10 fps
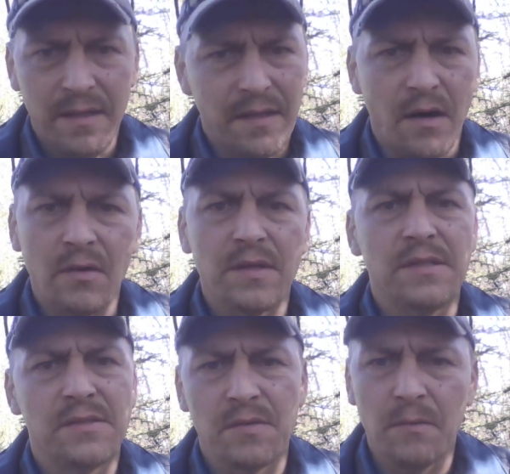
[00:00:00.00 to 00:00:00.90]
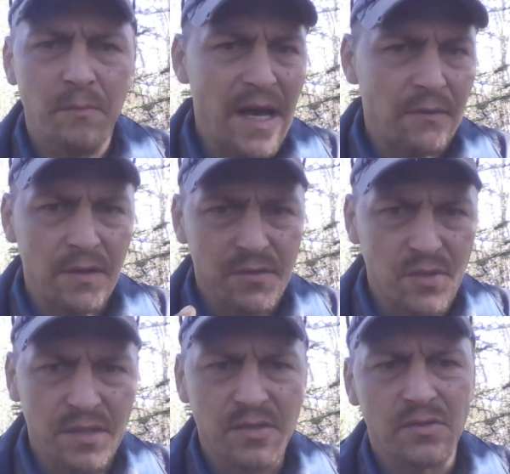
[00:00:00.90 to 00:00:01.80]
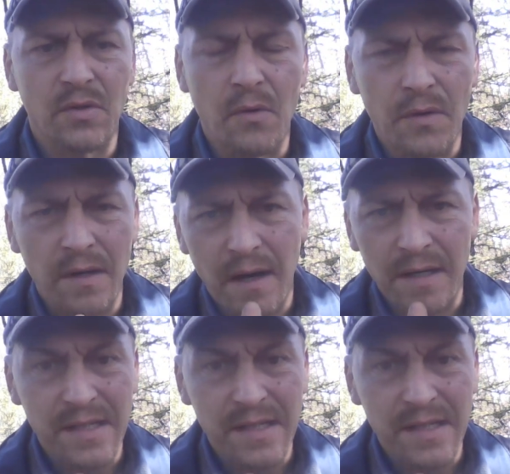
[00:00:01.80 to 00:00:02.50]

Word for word: all these background stresses are going on.